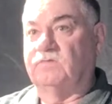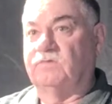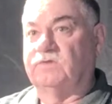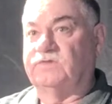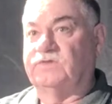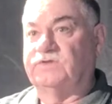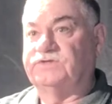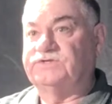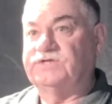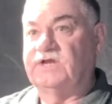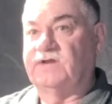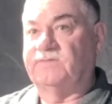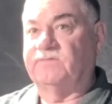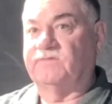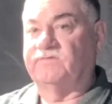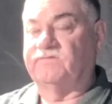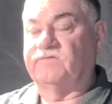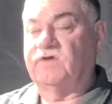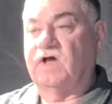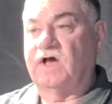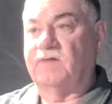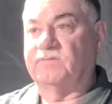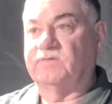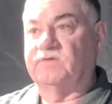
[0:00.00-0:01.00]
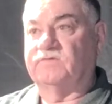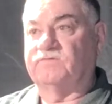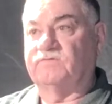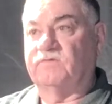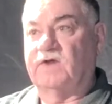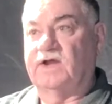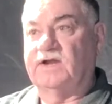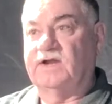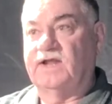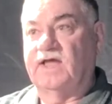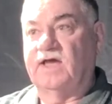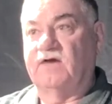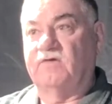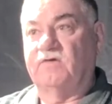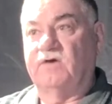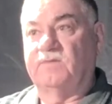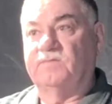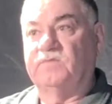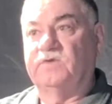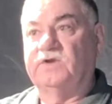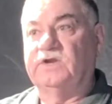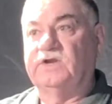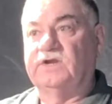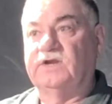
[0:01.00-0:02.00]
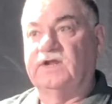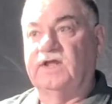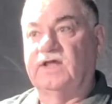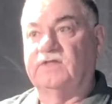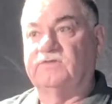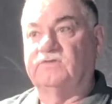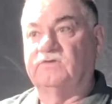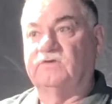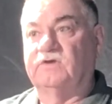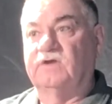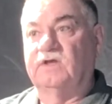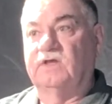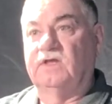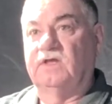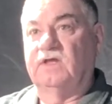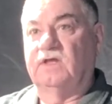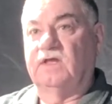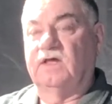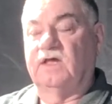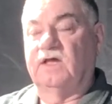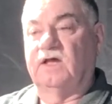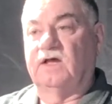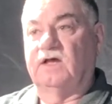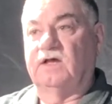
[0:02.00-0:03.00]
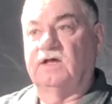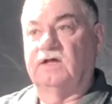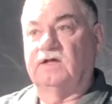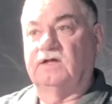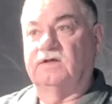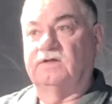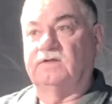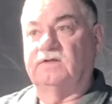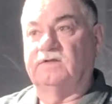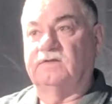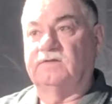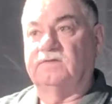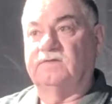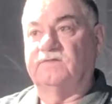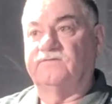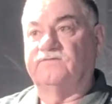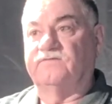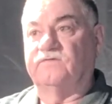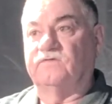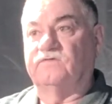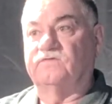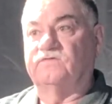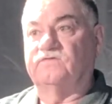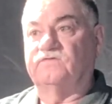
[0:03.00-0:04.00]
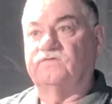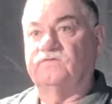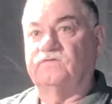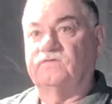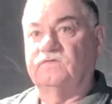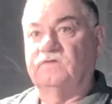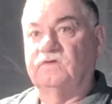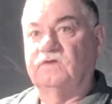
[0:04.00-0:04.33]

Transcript: with the Chamber of Commerce right now on putting together the first